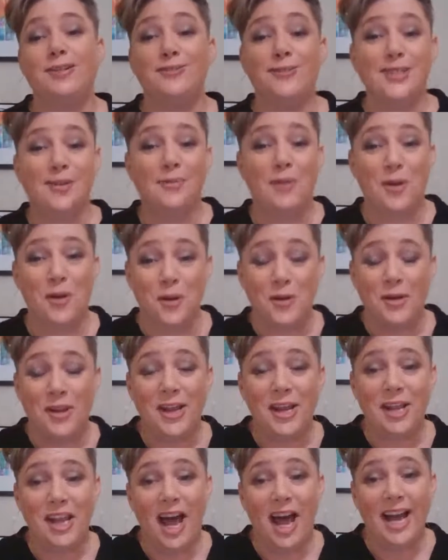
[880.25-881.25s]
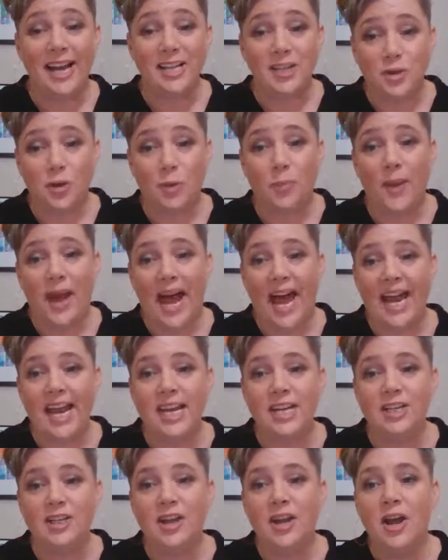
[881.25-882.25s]
If someone only likes your
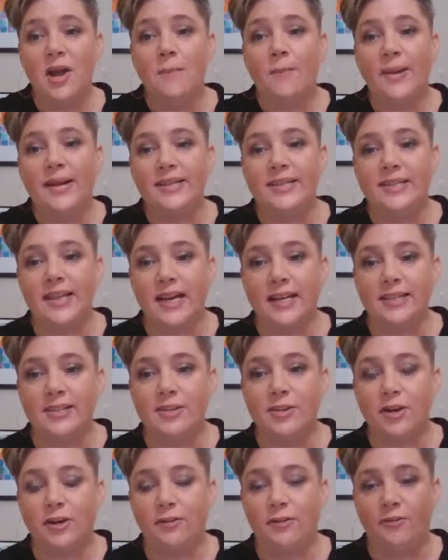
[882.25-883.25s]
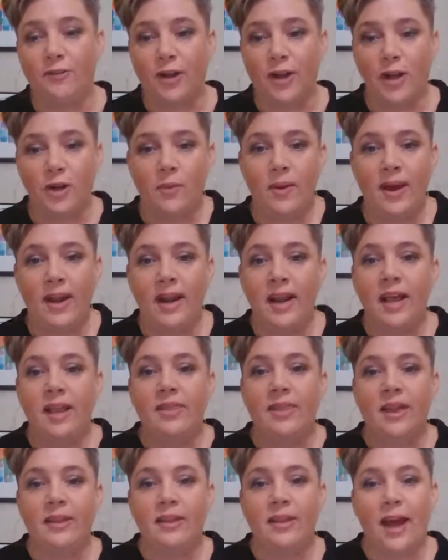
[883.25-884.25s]
page but does not follow it,
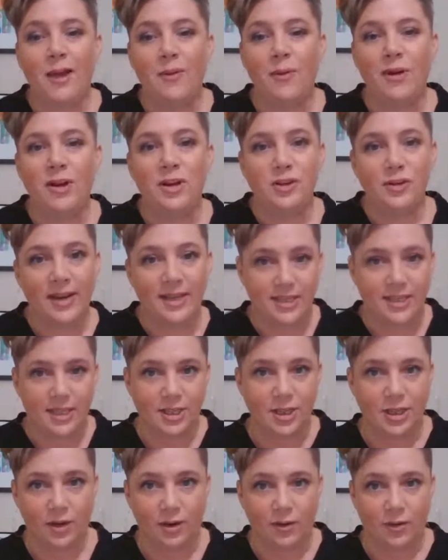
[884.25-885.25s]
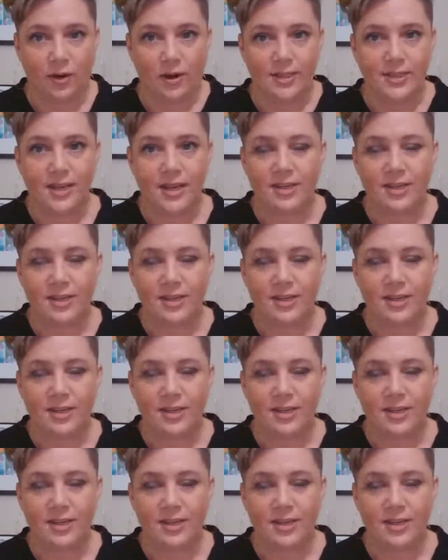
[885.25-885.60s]
then they won't transition across.